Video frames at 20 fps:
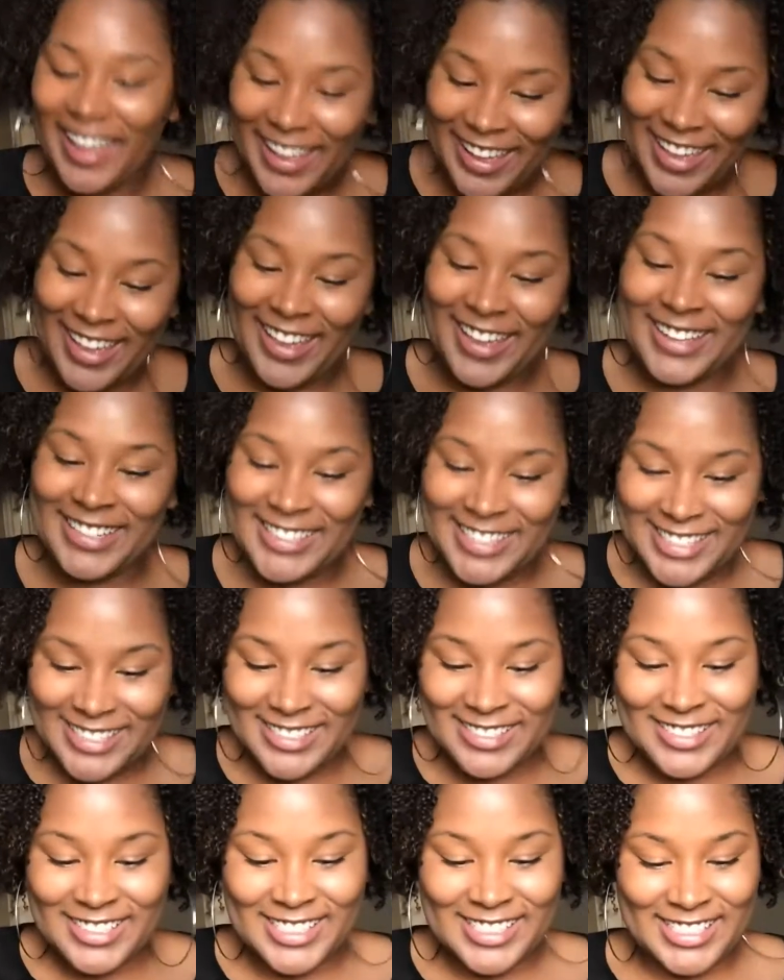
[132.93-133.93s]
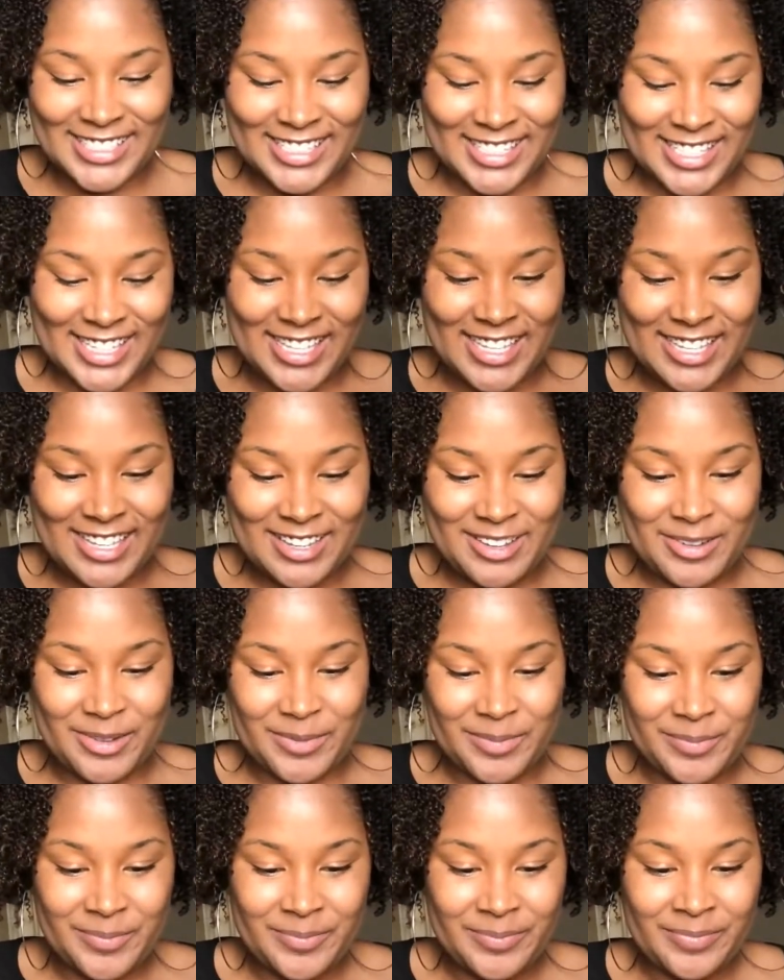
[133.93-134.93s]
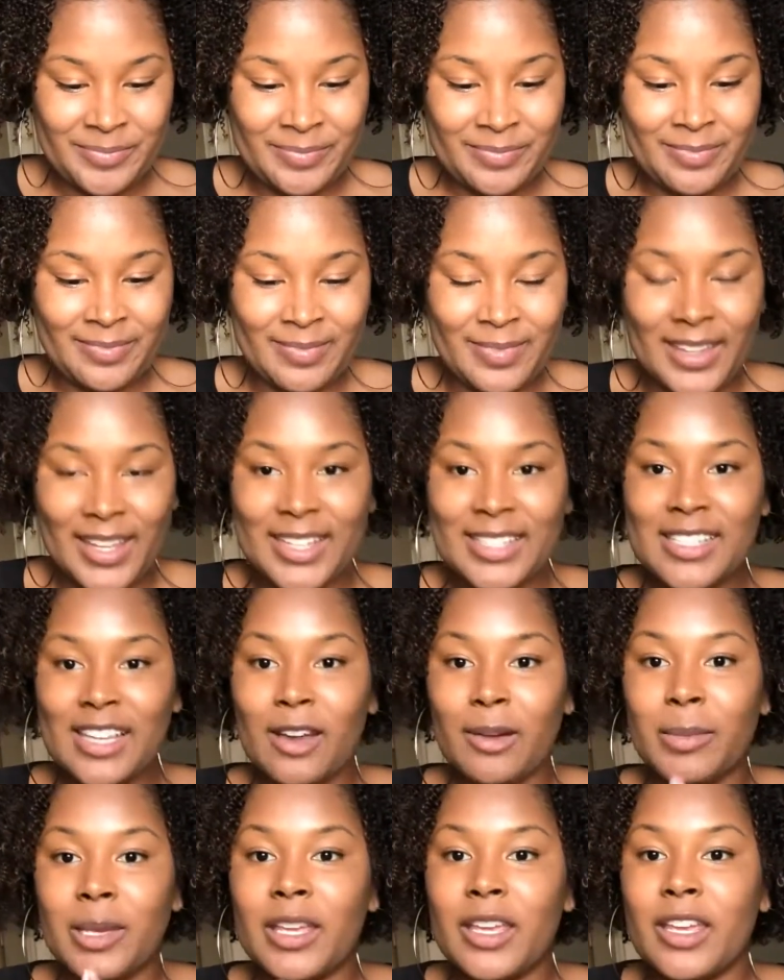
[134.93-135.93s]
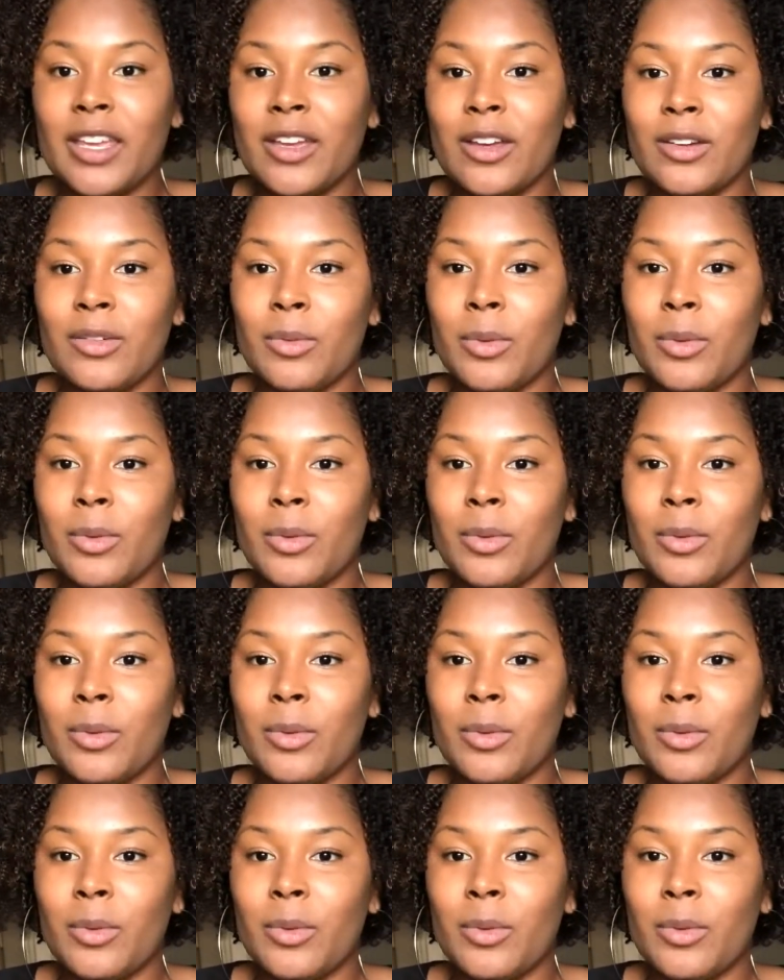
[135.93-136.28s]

Cantu. This is cute. It's gonna be cute.